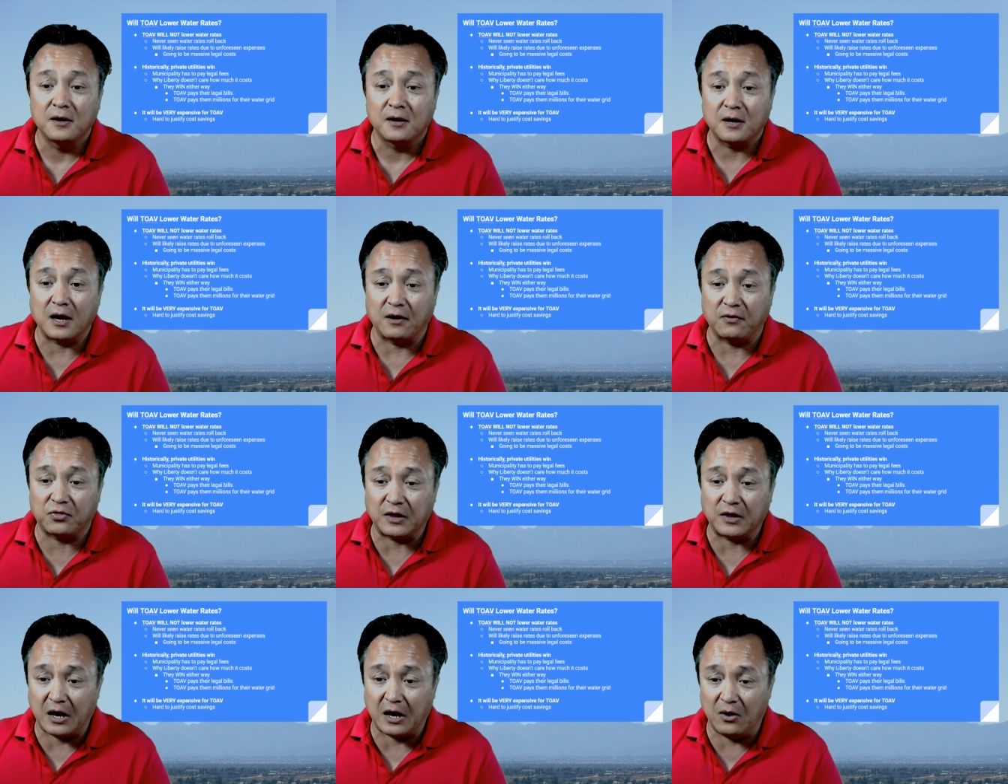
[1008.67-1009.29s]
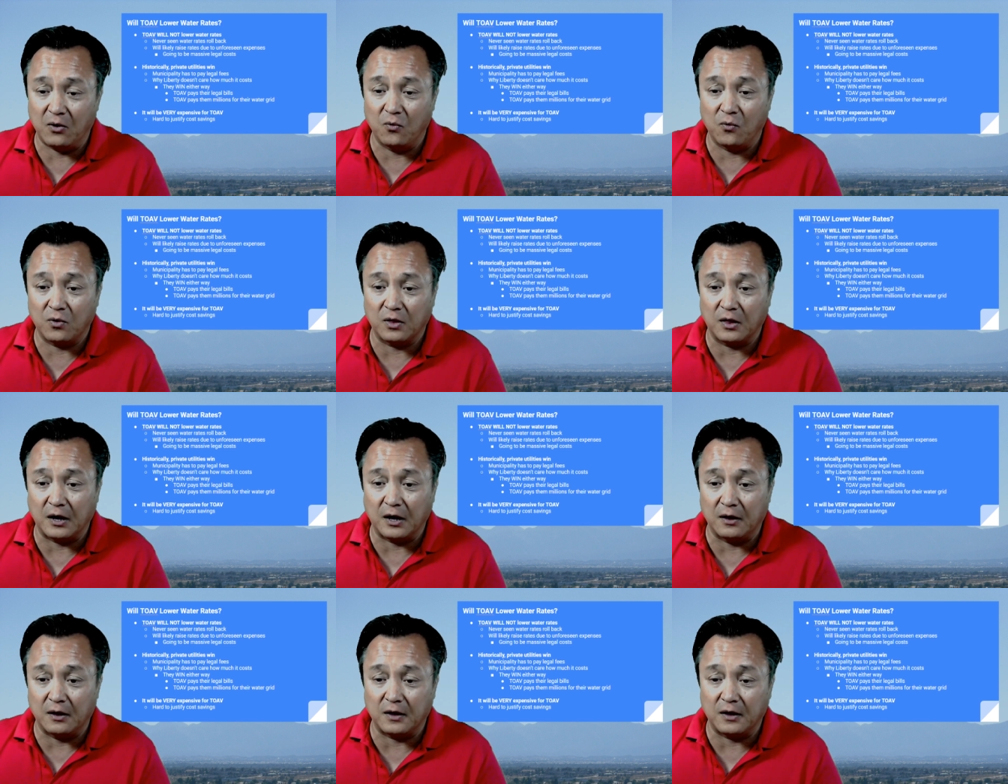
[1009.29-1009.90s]
If they,
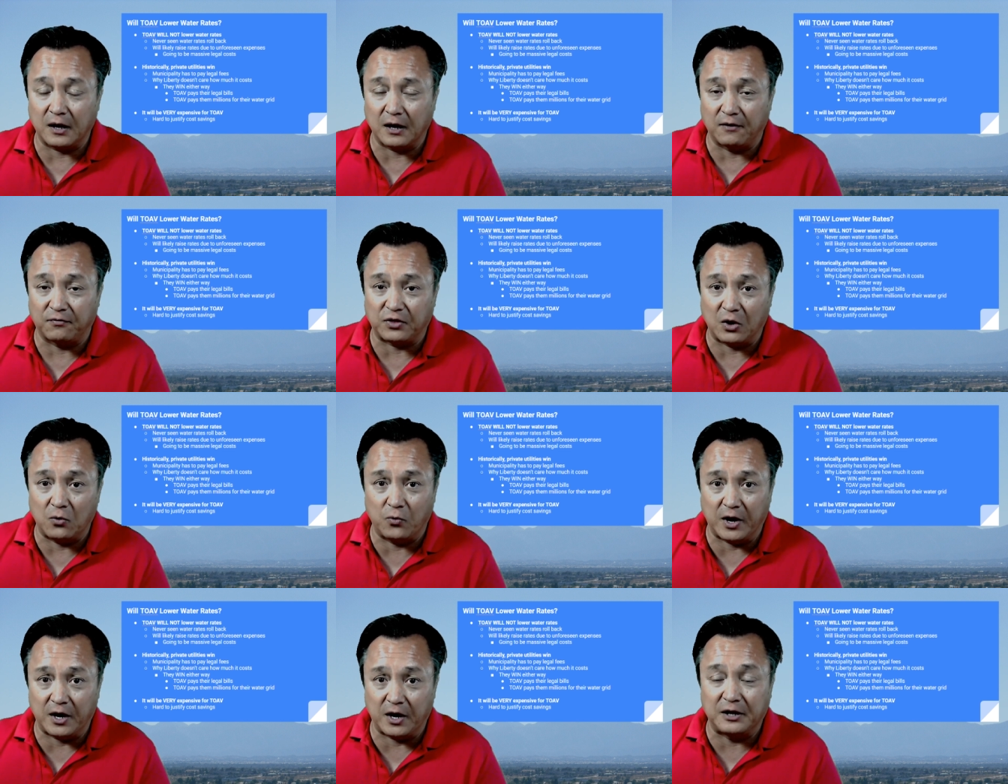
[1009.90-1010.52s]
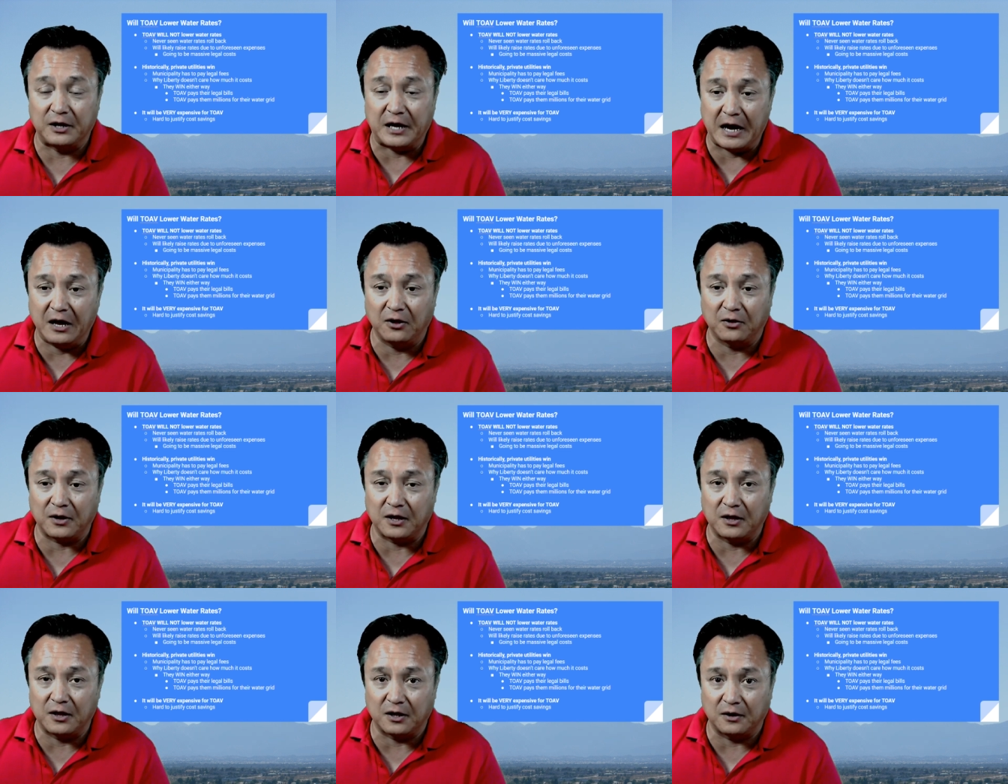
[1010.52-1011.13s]
they if they win legal
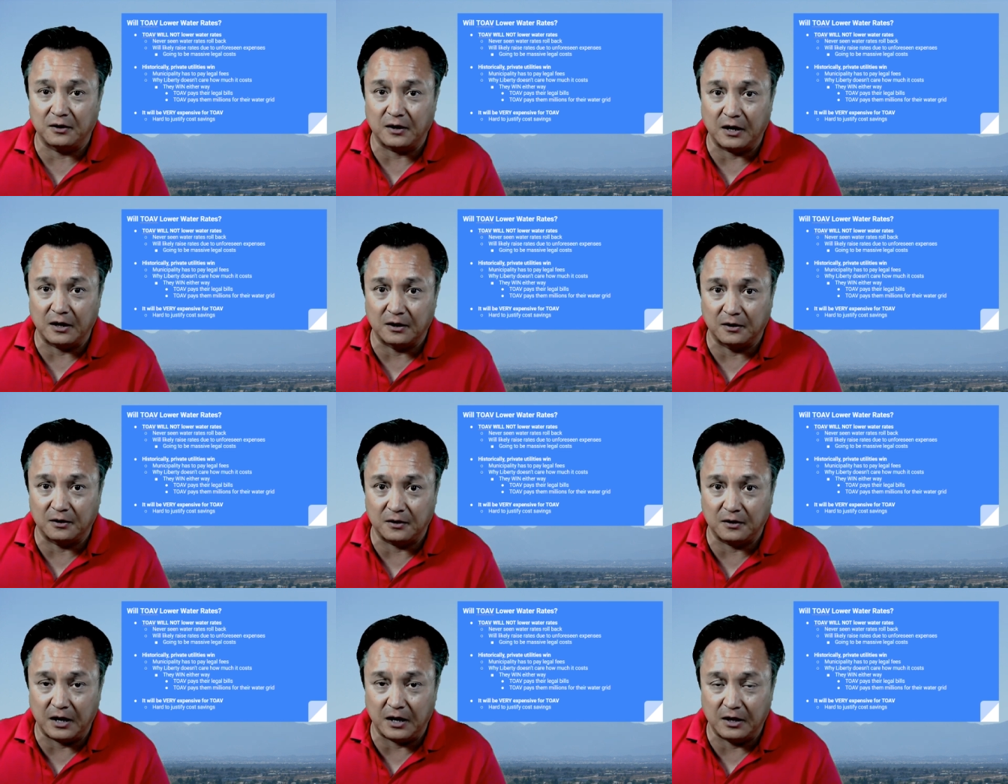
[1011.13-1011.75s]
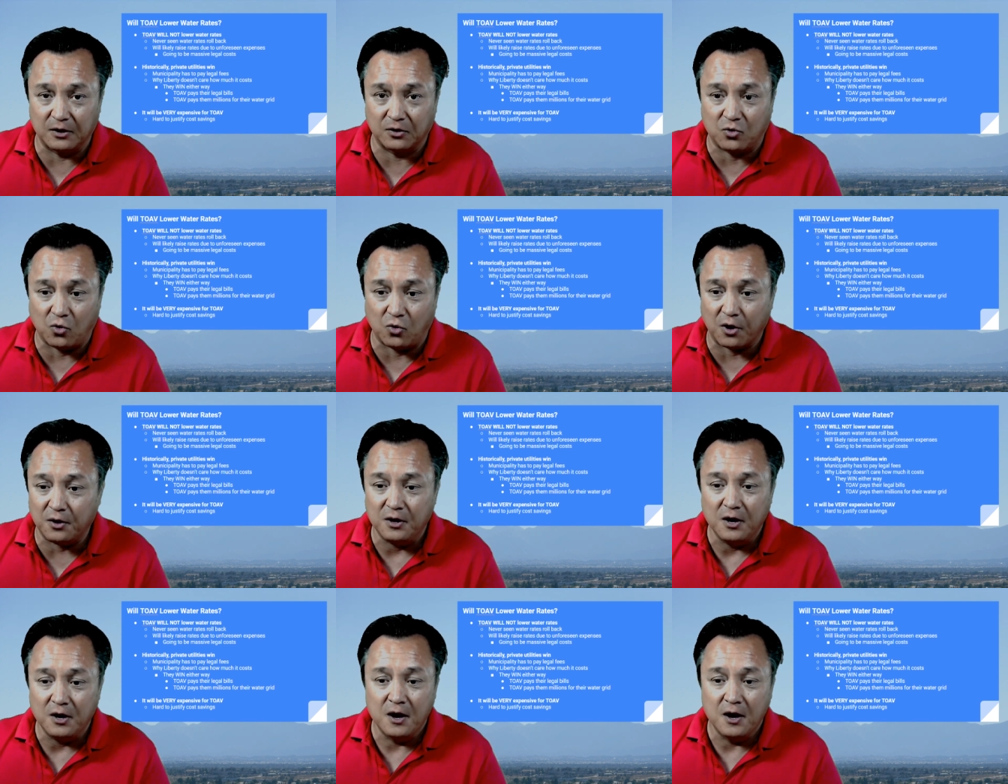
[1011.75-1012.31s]
in the in in the court,